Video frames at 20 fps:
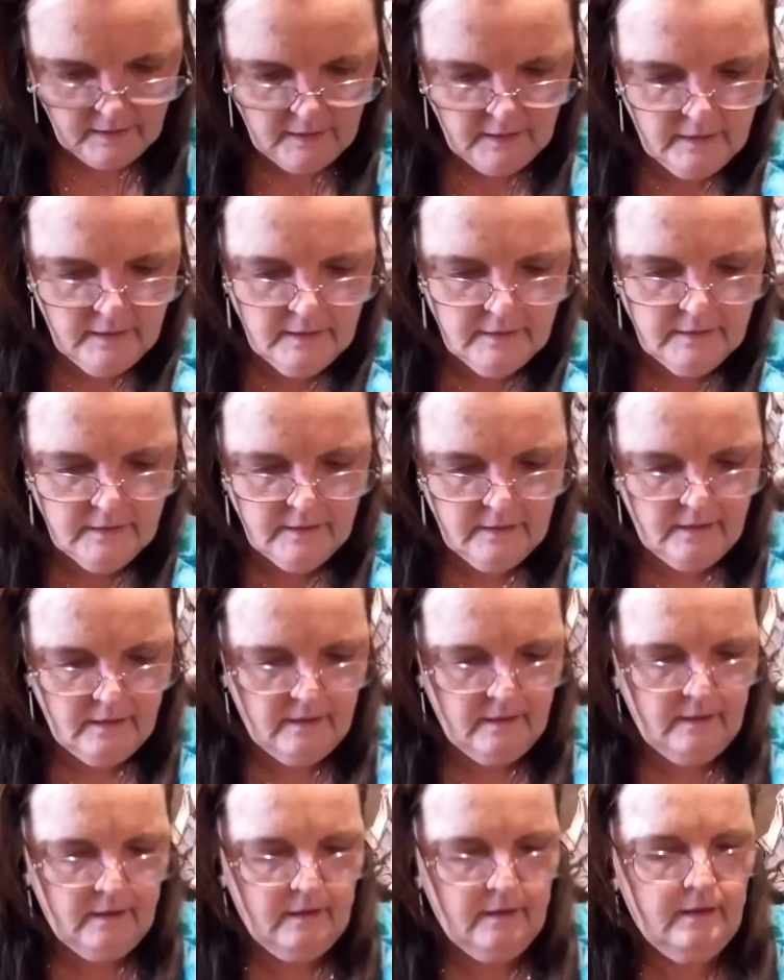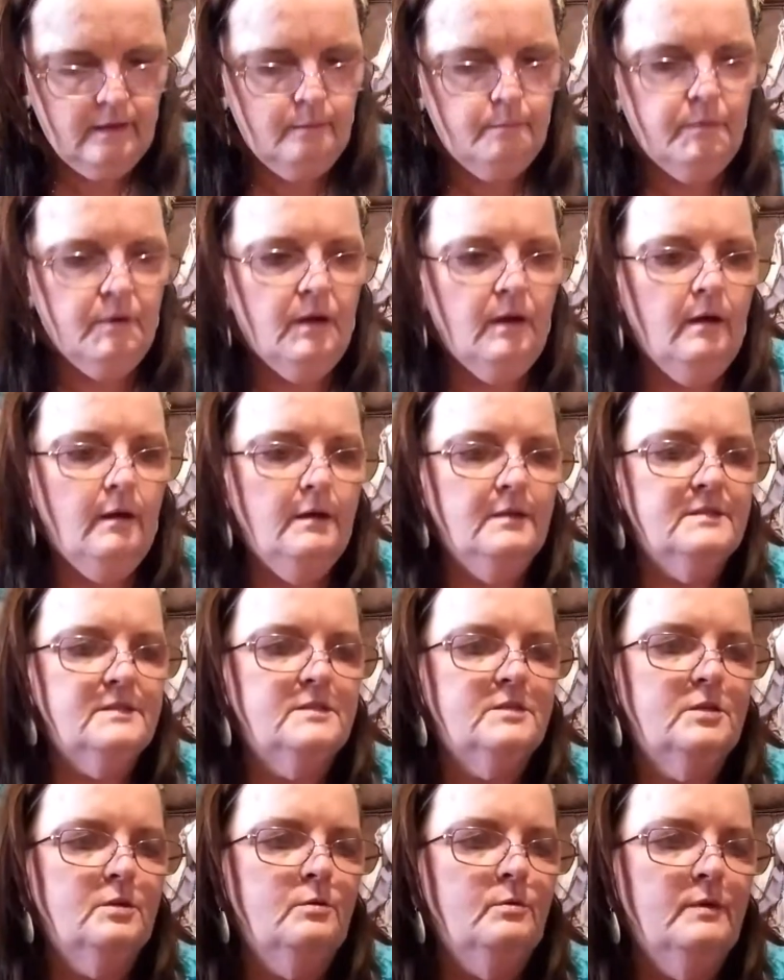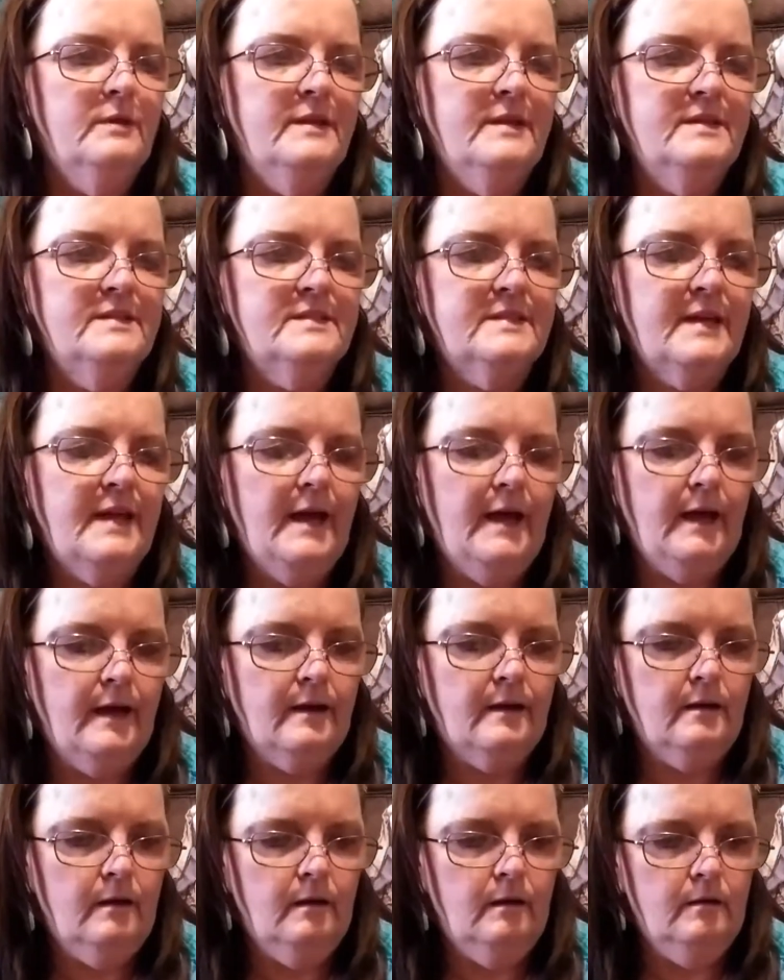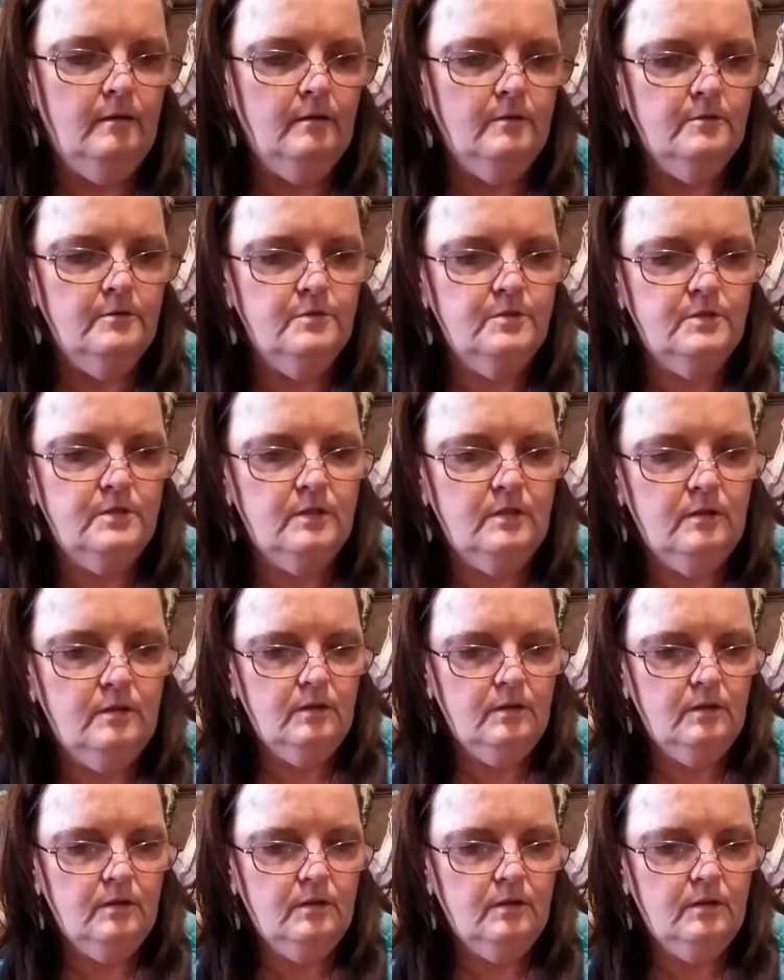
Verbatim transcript: And I bought two of these cat collars,